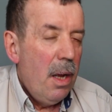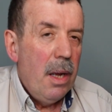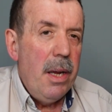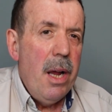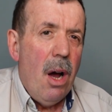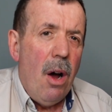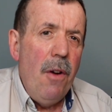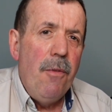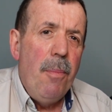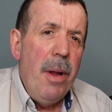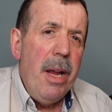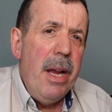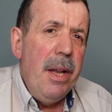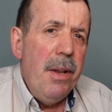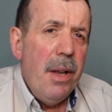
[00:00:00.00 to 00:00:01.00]
Yeah, I've
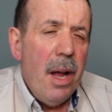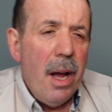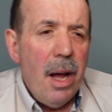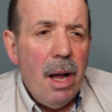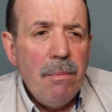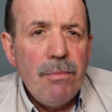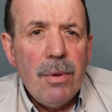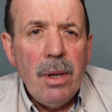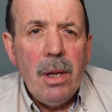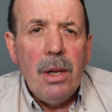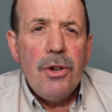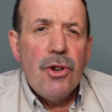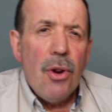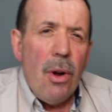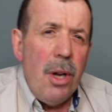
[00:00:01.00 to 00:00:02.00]
been
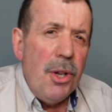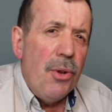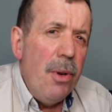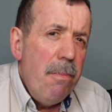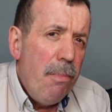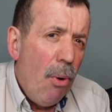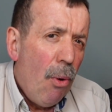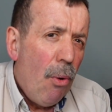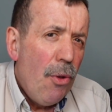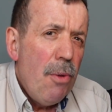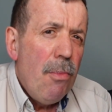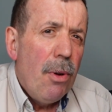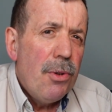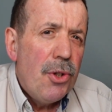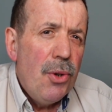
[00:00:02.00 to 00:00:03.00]
trying to import
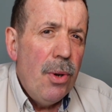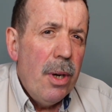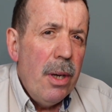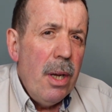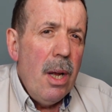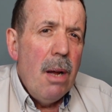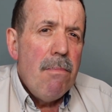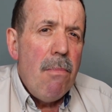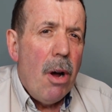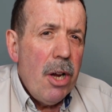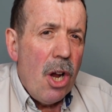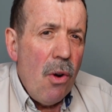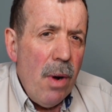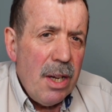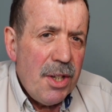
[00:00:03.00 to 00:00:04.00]
them onto a
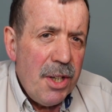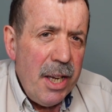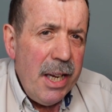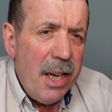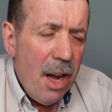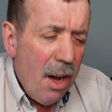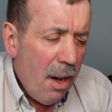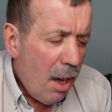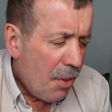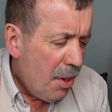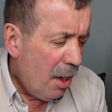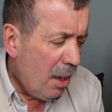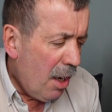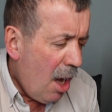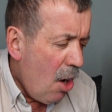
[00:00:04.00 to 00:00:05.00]
micro SD card,
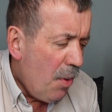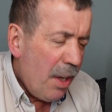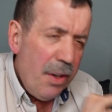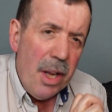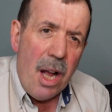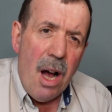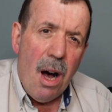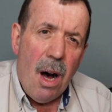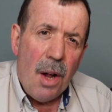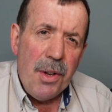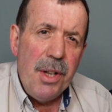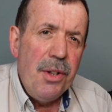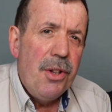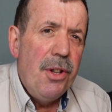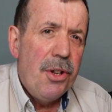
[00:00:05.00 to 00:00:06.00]
loading the card
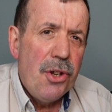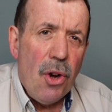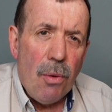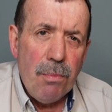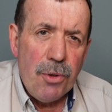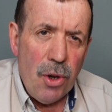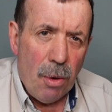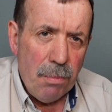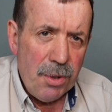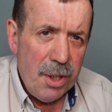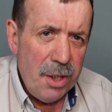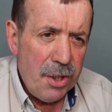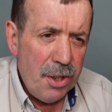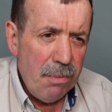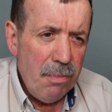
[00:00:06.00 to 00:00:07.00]
into the TomTom
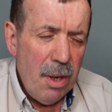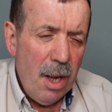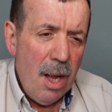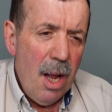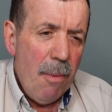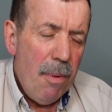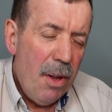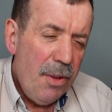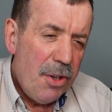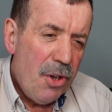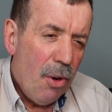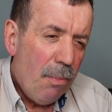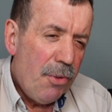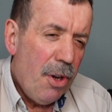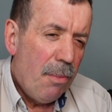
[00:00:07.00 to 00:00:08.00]
system, but the
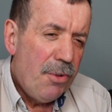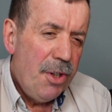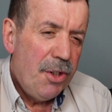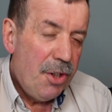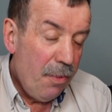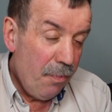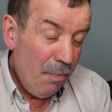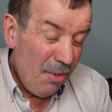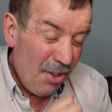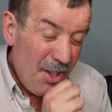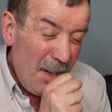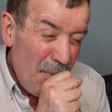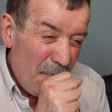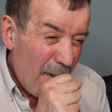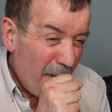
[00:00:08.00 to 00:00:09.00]
TomTom system
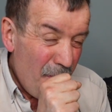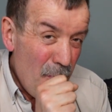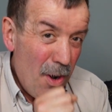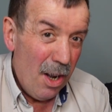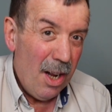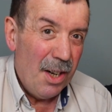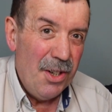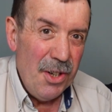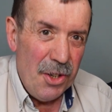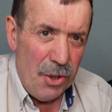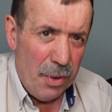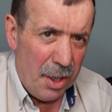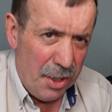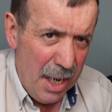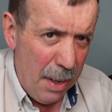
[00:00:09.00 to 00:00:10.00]
seems very reluctant to
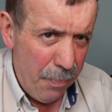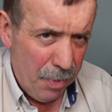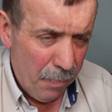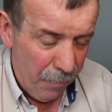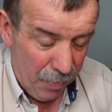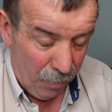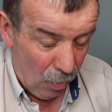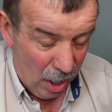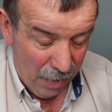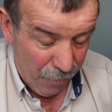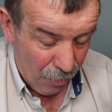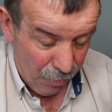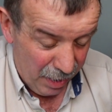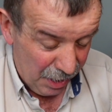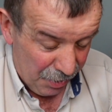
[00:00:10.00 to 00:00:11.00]
accept them for whatever
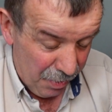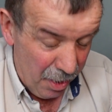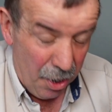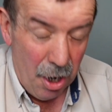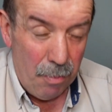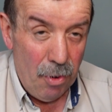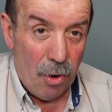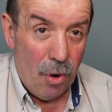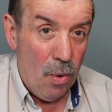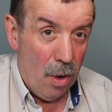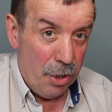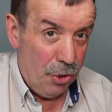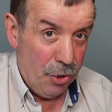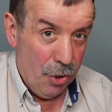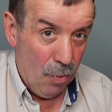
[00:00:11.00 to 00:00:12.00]
reason, and I'm not
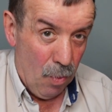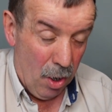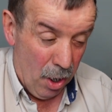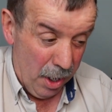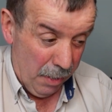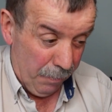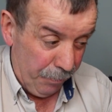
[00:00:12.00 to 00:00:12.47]
quite sure why.